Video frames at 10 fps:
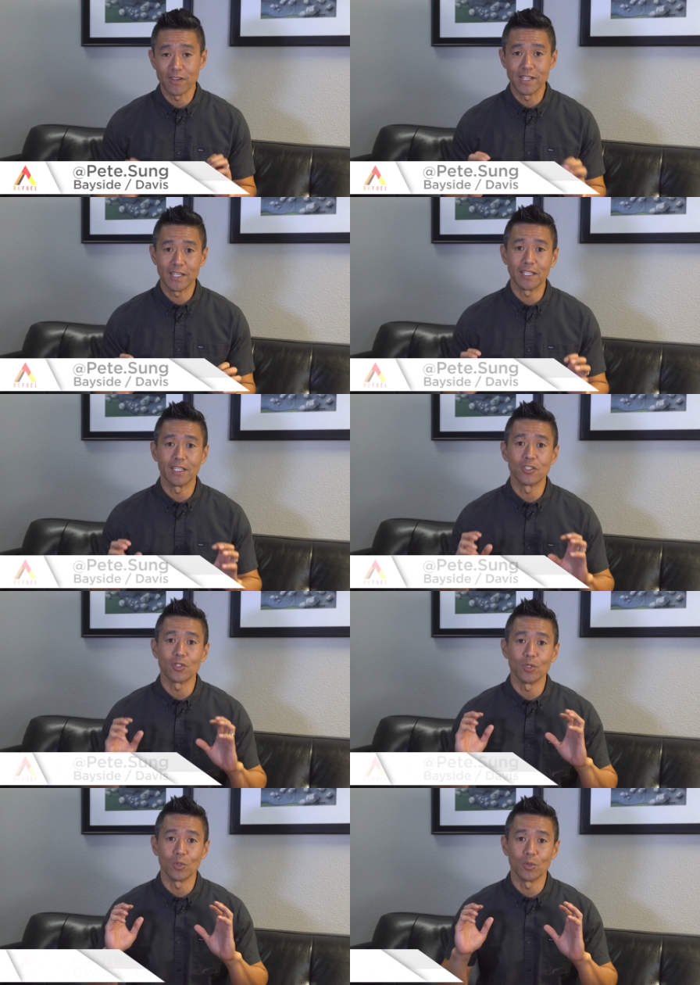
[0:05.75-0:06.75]
dig
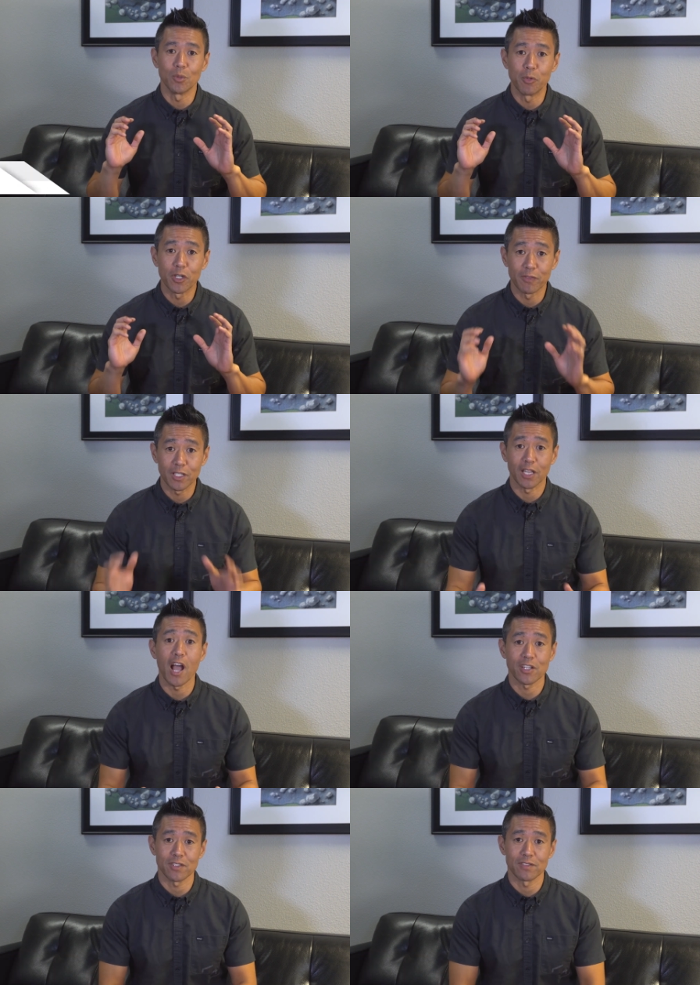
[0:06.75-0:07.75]
into the book of
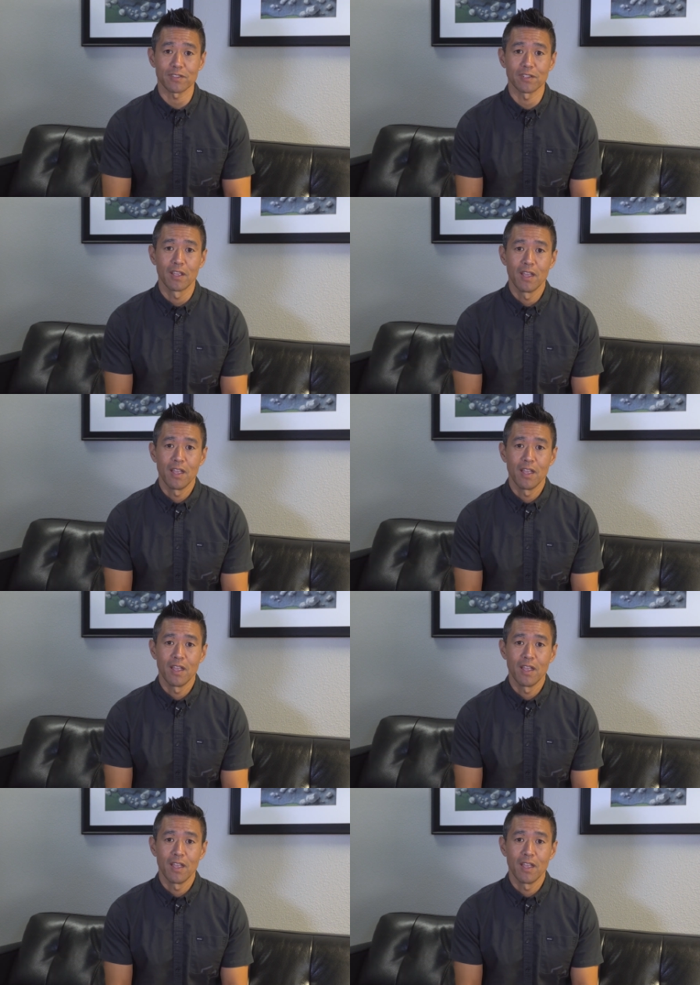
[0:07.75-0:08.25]
Colossians.